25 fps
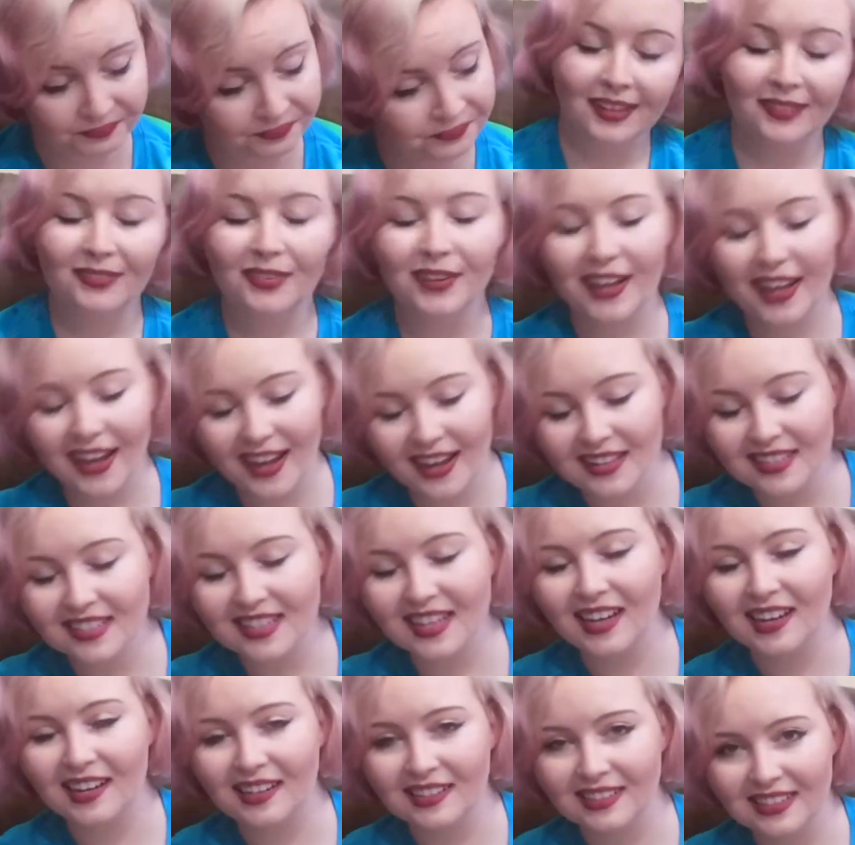If you can't
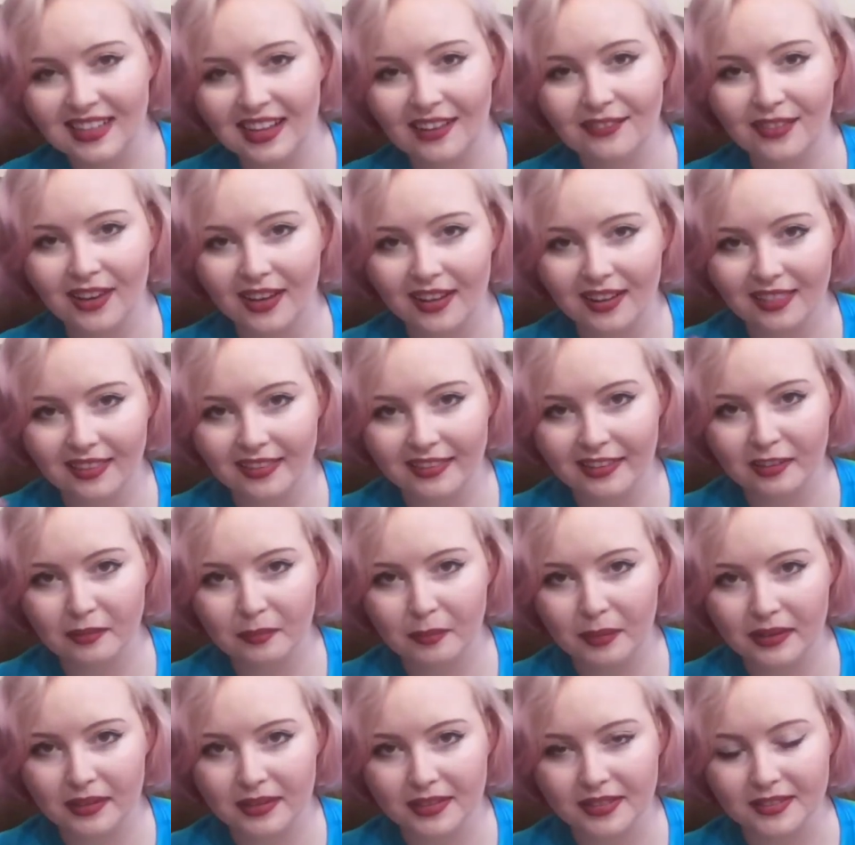tell, I've got a little
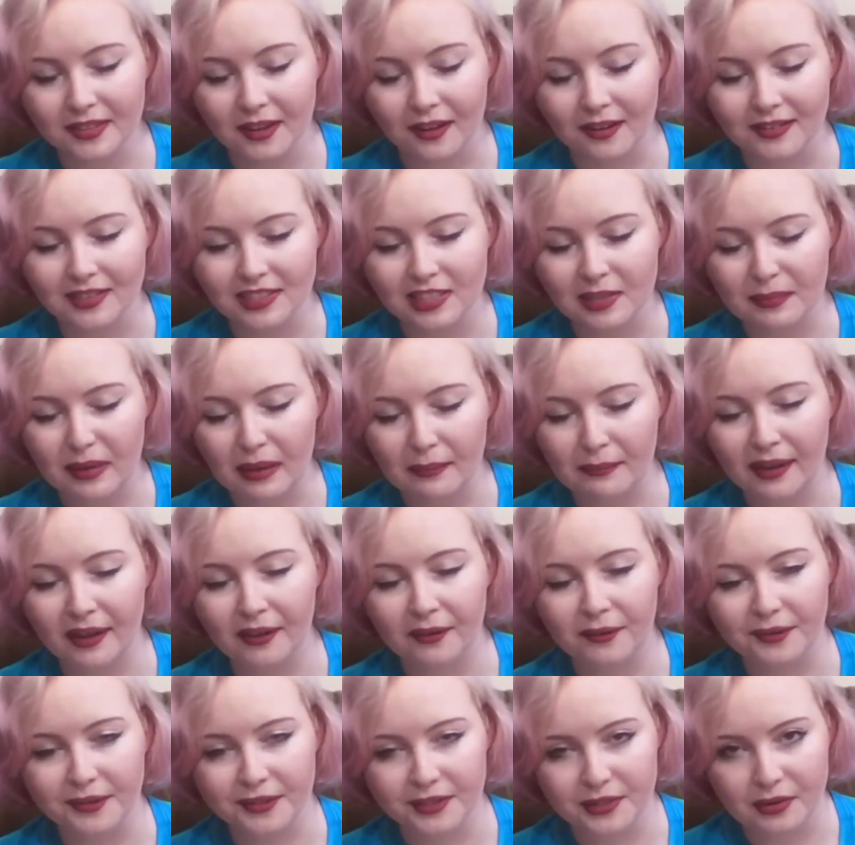bit of salt about my
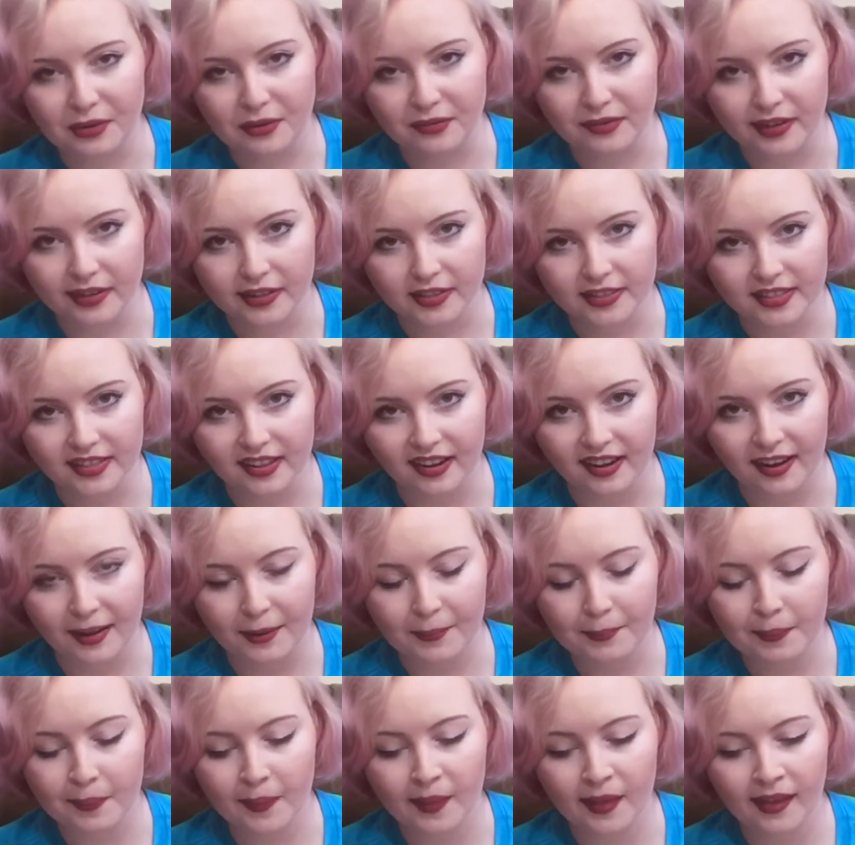old
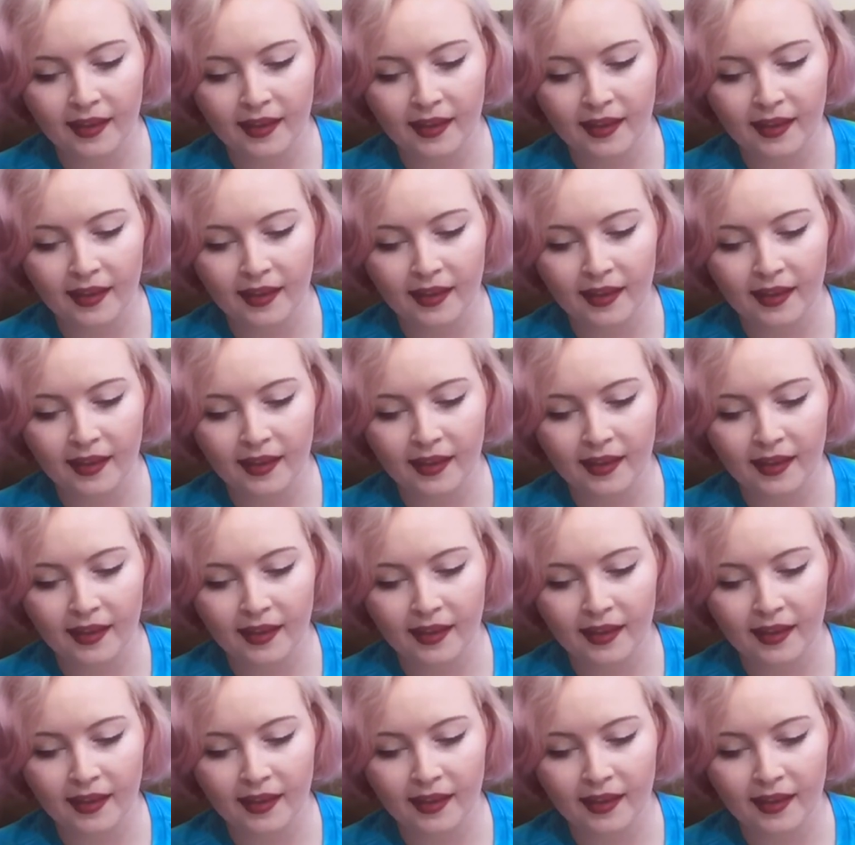university.